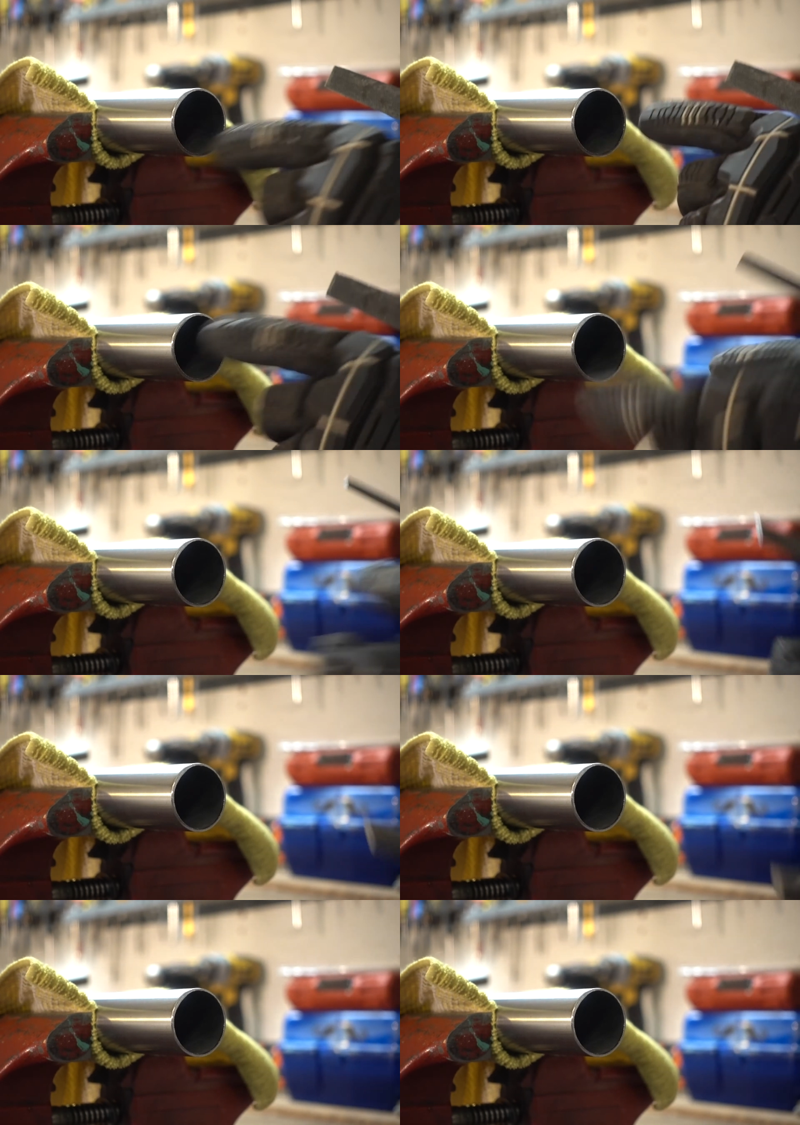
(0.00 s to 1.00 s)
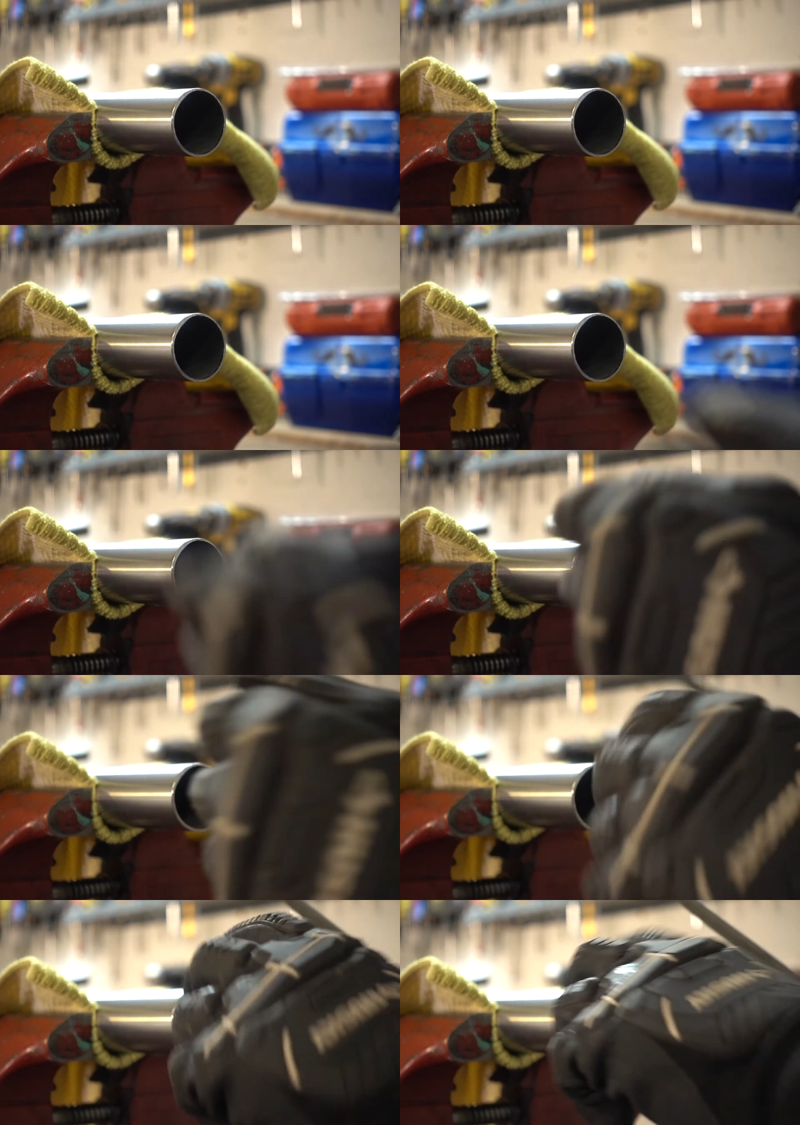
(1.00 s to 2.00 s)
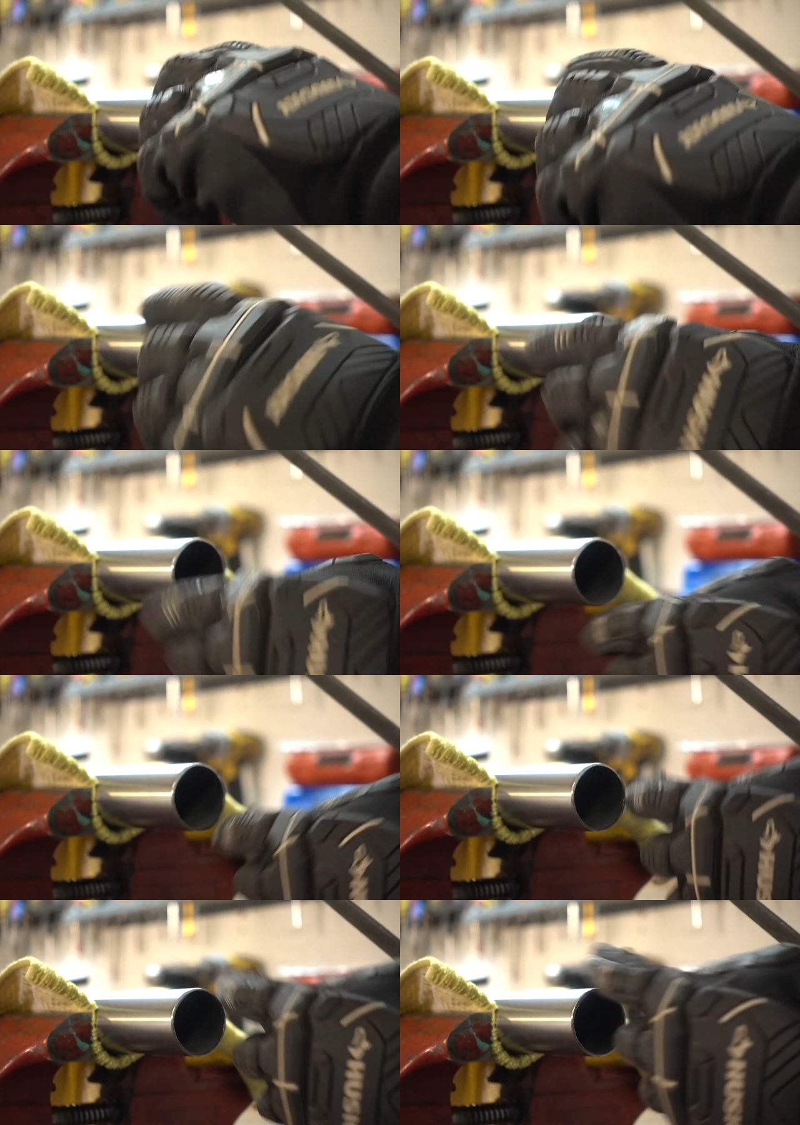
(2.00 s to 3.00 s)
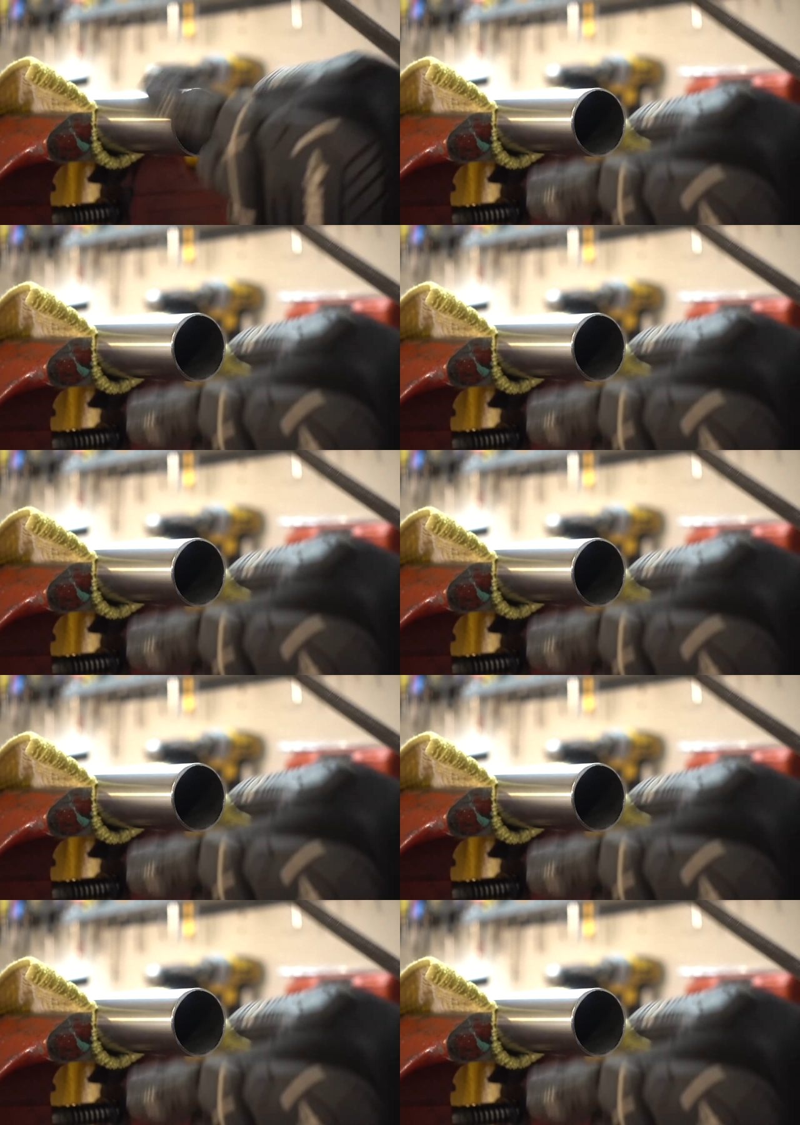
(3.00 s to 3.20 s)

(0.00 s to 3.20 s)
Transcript: Nobody's mouth can be seen.